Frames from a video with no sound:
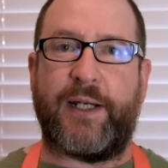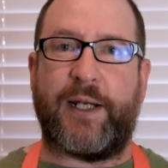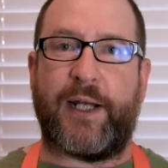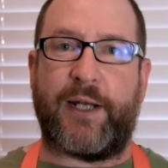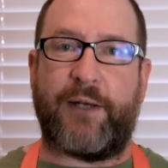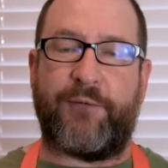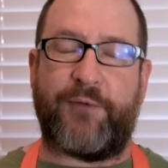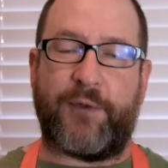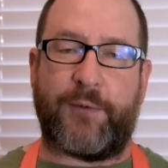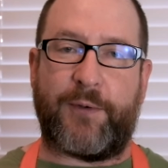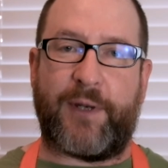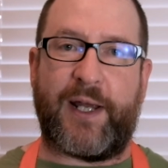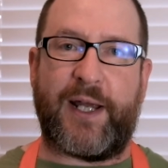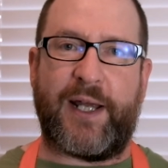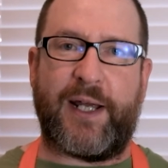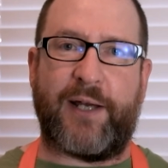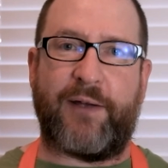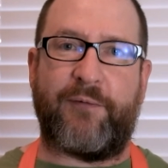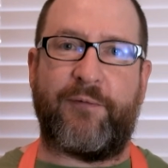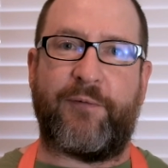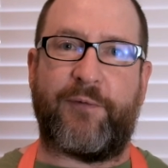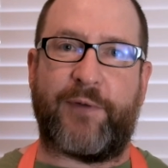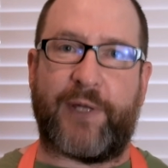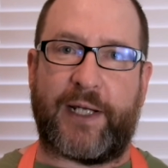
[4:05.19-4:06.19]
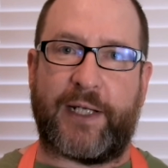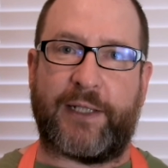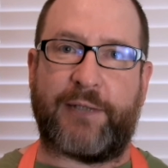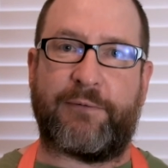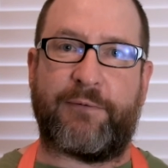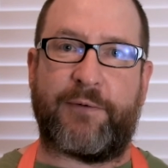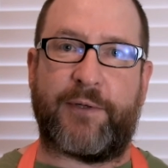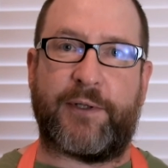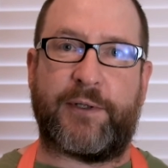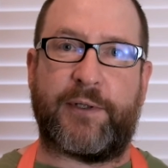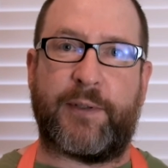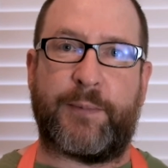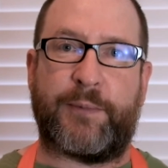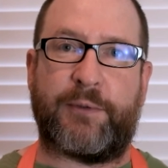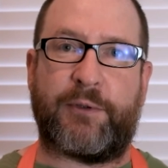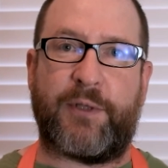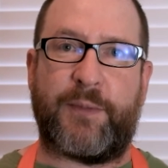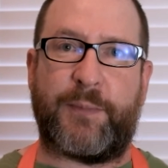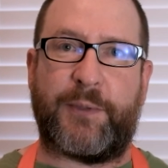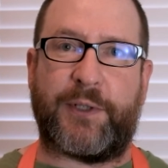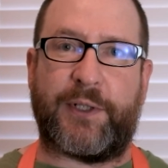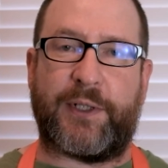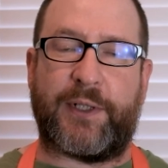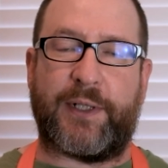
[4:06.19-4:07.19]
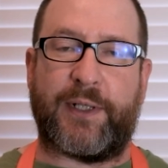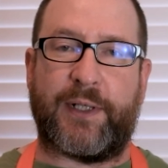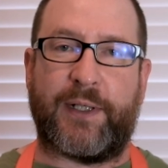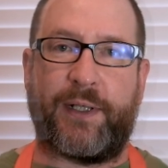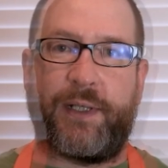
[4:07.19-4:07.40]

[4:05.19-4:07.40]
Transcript: and if you have, thanks for the subscription.